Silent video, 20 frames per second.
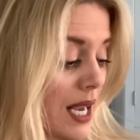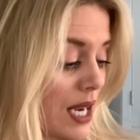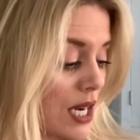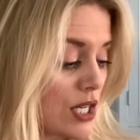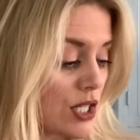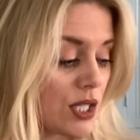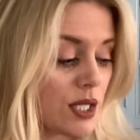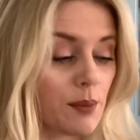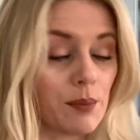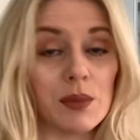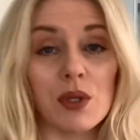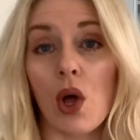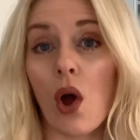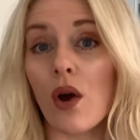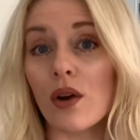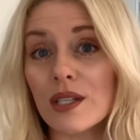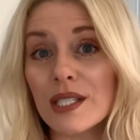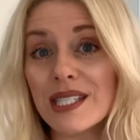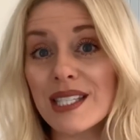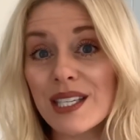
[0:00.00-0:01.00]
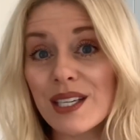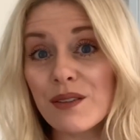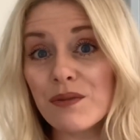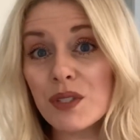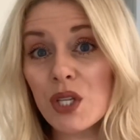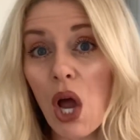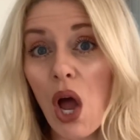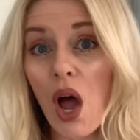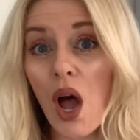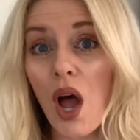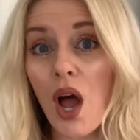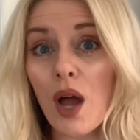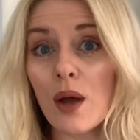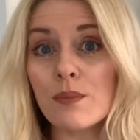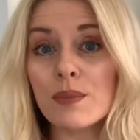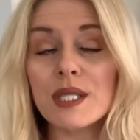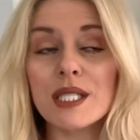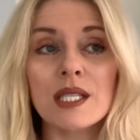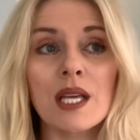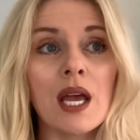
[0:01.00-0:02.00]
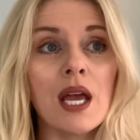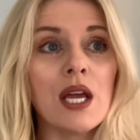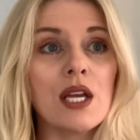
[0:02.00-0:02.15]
some long sleeve tops,